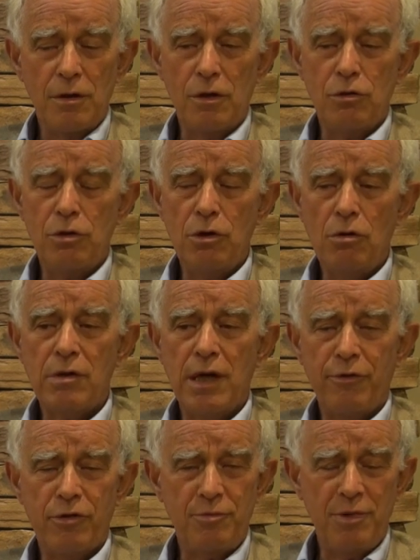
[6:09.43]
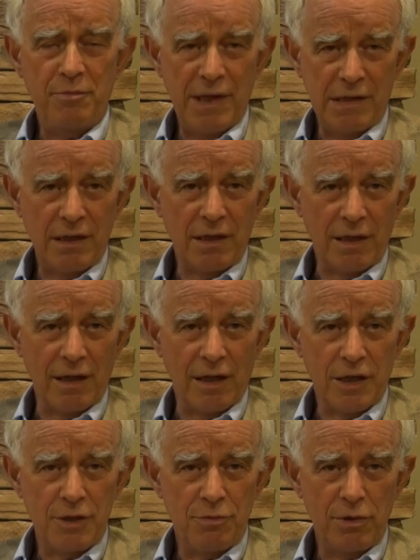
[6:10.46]
You don't have to be better than
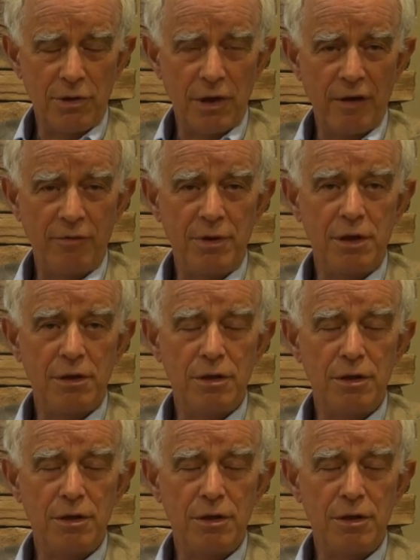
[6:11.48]
others, but you have to